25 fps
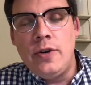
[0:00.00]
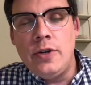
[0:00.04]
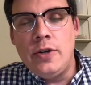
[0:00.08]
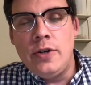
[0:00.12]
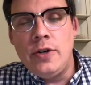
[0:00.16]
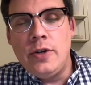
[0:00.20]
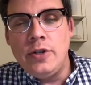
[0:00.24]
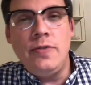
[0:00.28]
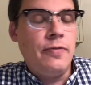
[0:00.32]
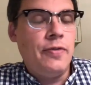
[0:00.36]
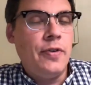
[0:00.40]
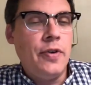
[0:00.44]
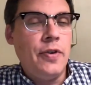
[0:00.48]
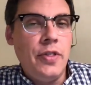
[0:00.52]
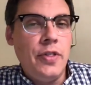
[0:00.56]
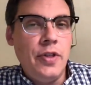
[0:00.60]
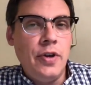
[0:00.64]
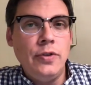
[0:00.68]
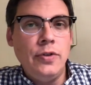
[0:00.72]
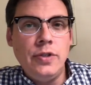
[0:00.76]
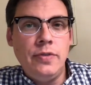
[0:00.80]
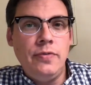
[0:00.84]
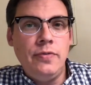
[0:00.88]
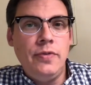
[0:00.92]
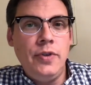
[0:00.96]
First of all,
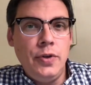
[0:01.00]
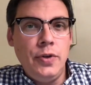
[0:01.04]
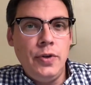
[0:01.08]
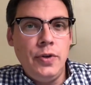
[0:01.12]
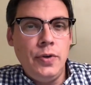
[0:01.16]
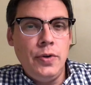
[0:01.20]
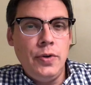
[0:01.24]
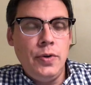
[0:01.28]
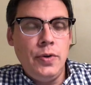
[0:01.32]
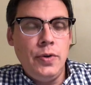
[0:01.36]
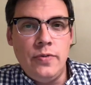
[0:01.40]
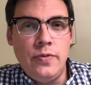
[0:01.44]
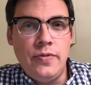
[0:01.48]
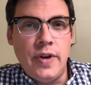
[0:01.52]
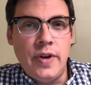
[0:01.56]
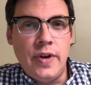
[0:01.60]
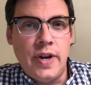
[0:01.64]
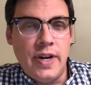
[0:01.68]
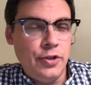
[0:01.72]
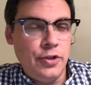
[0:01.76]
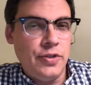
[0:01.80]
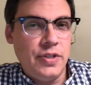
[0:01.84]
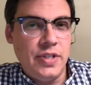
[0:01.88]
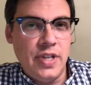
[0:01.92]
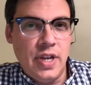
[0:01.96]
for those of you who
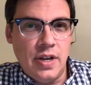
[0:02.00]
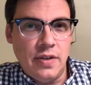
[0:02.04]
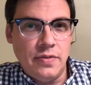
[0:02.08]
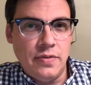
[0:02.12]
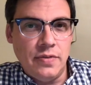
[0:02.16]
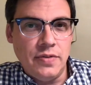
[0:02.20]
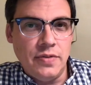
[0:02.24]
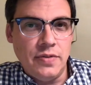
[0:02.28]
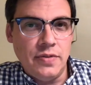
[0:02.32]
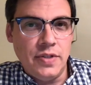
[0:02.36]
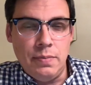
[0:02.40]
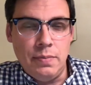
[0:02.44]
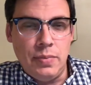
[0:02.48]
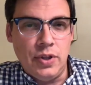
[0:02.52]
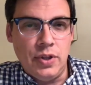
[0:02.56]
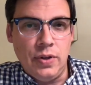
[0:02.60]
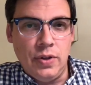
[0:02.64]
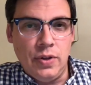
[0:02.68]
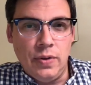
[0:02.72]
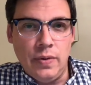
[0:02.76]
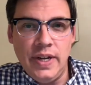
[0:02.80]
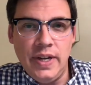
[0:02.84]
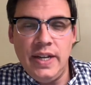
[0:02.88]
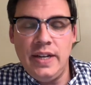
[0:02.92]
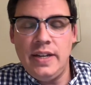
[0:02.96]
find yourselves
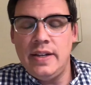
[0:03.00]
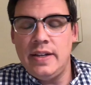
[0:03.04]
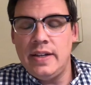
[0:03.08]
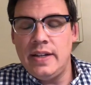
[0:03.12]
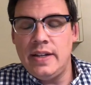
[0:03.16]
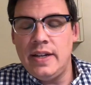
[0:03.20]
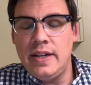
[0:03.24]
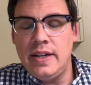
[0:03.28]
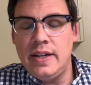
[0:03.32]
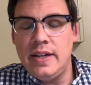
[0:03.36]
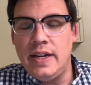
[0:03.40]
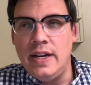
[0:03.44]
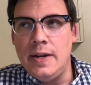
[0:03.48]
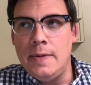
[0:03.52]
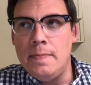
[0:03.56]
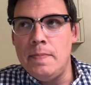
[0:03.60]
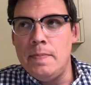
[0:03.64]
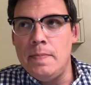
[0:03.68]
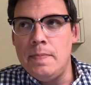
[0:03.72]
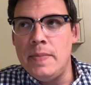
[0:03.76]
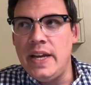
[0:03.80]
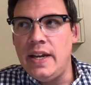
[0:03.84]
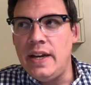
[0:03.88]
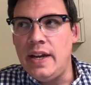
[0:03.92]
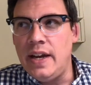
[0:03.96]
unemployed
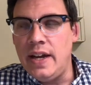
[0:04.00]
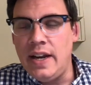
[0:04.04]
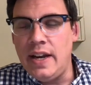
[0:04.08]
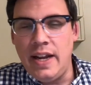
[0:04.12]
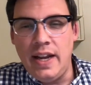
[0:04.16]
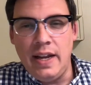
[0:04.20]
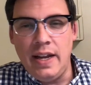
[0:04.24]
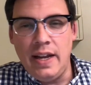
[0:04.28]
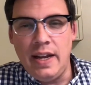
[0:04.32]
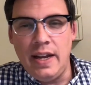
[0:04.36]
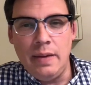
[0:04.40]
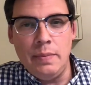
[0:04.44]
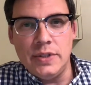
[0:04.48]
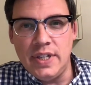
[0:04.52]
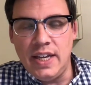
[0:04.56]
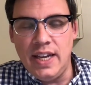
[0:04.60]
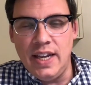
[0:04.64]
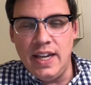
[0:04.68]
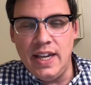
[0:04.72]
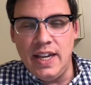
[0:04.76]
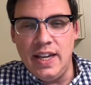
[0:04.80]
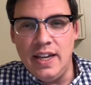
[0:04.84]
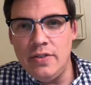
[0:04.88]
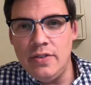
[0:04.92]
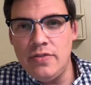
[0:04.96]
and unable
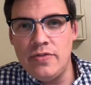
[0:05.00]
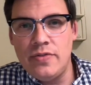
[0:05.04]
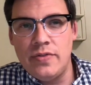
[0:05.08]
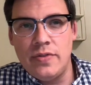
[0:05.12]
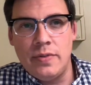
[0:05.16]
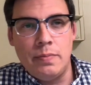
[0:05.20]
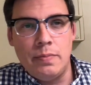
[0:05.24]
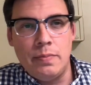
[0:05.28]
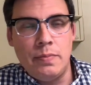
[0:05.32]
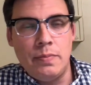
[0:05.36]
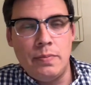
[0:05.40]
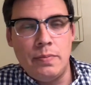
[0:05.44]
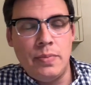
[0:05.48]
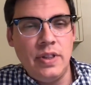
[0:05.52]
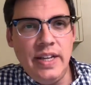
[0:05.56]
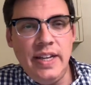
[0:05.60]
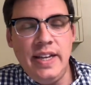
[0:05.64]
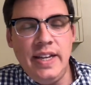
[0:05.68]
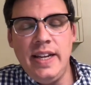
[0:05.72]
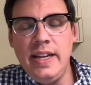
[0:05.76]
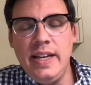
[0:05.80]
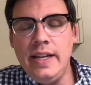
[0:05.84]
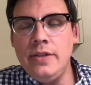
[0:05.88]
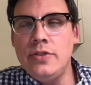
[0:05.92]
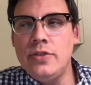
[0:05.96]
to give,
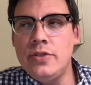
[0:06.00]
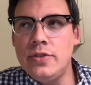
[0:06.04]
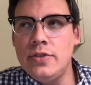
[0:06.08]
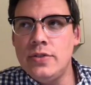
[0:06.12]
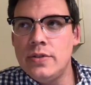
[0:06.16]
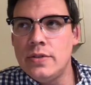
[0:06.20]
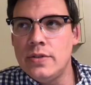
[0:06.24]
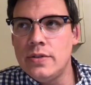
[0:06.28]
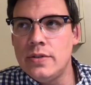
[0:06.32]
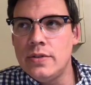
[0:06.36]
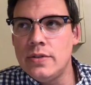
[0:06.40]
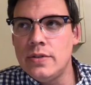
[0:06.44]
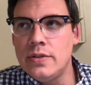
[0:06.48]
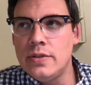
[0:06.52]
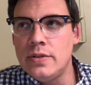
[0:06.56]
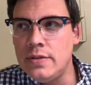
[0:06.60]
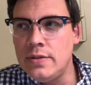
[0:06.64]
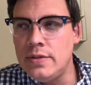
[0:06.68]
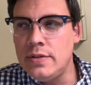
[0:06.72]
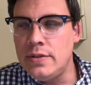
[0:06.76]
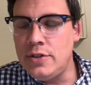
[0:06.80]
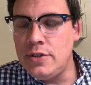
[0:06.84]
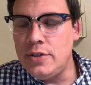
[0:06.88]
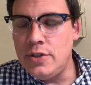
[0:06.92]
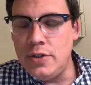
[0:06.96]
please
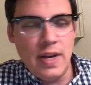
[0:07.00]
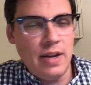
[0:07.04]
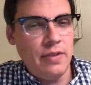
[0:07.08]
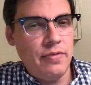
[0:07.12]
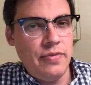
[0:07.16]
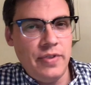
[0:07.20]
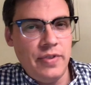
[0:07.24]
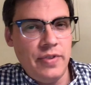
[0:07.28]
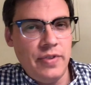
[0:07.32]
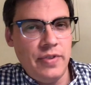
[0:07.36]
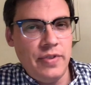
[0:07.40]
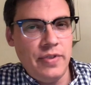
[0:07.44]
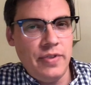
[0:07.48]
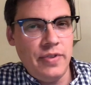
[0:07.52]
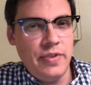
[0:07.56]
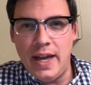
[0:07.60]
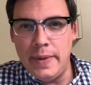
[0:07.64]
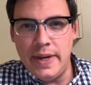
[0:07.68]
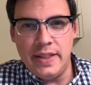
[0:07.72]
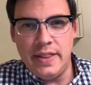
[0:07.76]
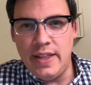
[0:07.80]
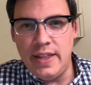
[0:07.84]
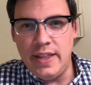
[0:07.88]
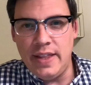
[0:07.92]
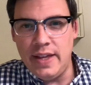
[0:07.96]
do not feel
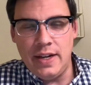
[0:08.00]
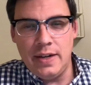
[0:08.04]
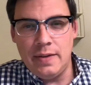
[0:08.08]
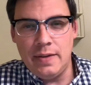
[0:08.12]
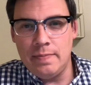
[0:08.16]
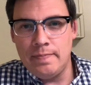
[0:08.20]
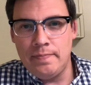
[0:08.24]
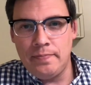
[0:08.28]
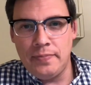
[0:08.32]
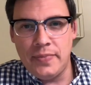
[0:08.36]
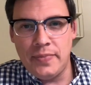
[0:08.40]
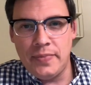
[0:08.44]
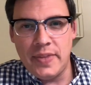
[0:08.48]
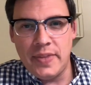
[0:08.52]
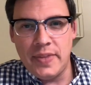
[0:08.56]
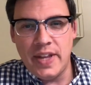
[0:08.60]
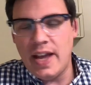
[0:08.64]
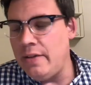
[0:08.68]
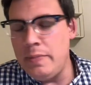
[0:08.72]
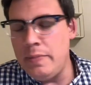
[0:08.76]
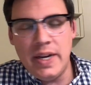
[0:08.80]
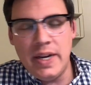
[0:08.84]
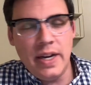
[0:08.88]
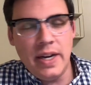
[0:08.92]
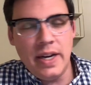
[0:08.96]
bad about that.
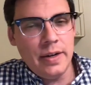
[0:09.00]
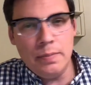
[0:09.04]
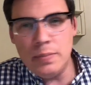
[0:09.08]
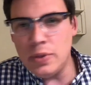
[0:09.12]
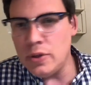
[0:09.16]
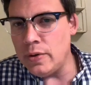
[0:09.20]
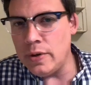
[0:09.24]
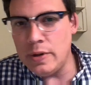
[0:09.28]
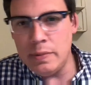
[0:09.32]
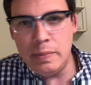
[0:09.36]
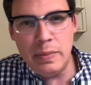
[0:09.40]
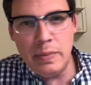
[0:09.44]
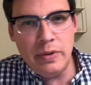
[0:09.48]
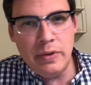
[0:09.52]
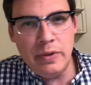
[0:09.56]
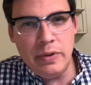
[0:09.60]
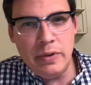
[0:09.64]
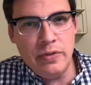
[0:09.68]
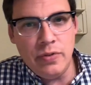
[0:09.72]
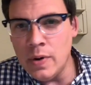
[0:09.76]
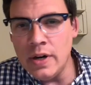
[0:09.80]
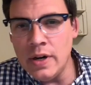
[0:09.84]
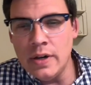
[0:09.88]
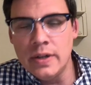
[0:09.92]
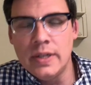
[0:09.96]
I have been unemployed
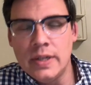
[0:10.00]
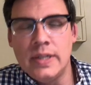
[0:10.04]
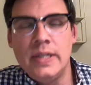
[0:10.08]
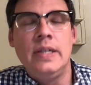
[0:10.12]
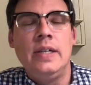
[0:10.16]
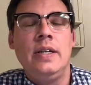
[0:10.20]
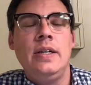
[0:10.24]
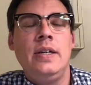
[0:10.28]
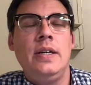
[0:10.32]
before.